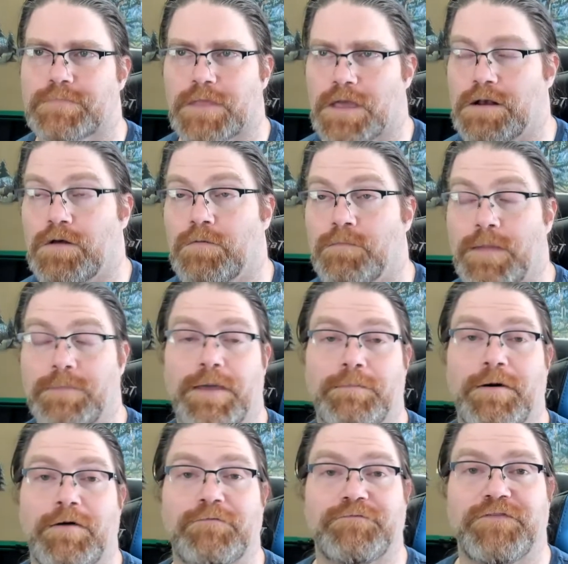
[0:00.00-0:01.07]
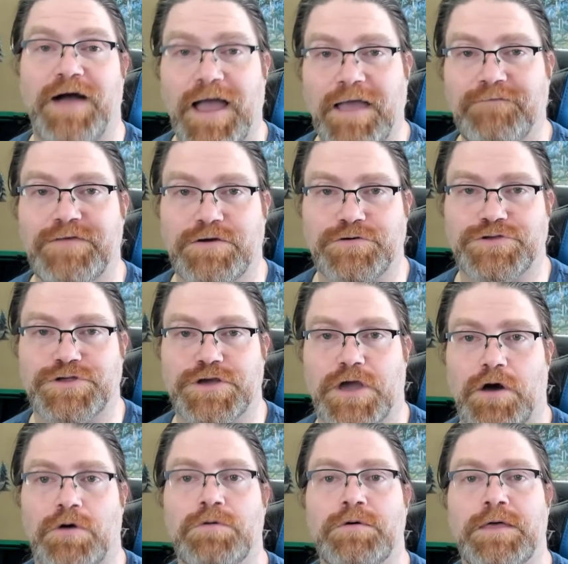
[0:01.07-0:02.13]
I don't know, maybe about five years
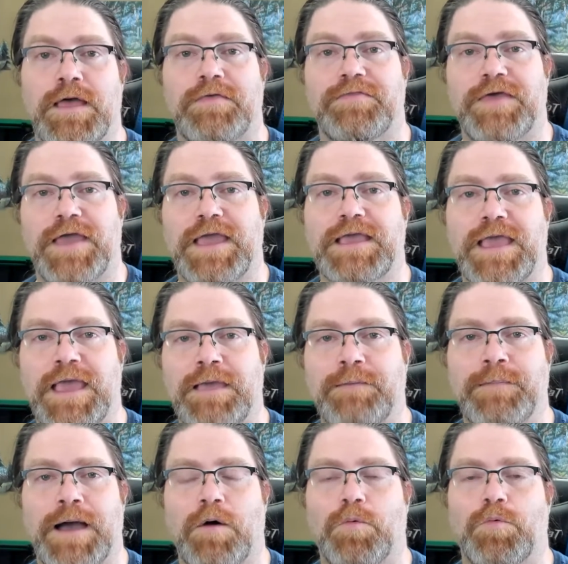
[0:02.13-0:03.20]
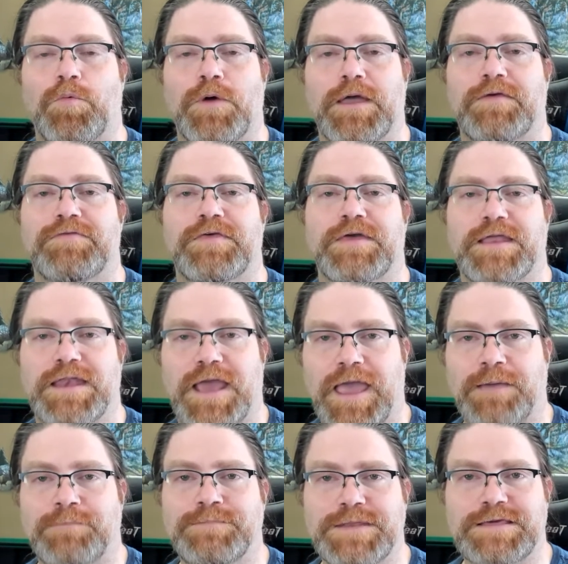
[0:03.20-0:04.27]
ago, they came out with an
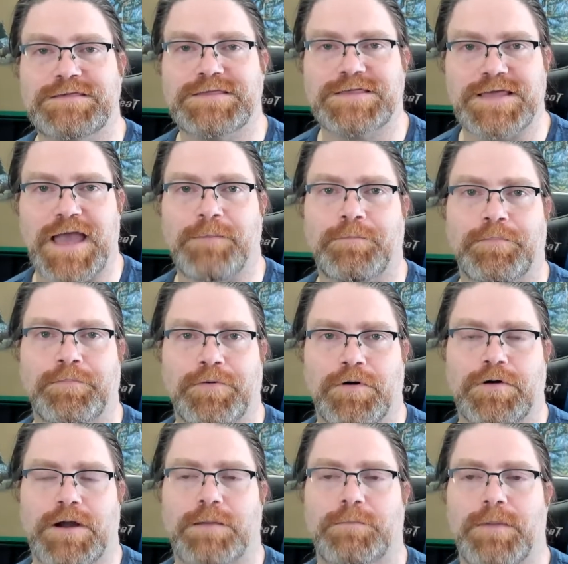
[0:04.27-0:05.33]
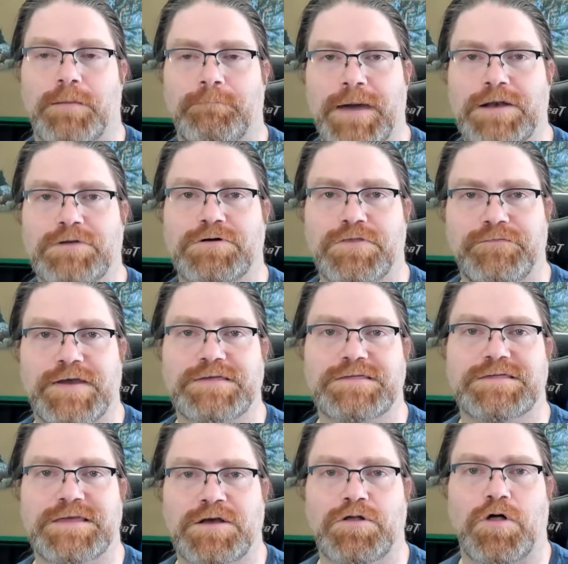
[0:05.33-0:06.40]
MDSAP program, a medical device
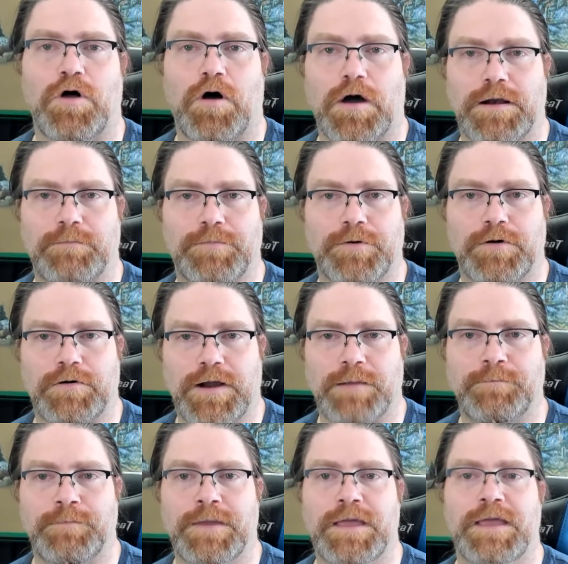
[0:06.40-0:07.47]
single audit program.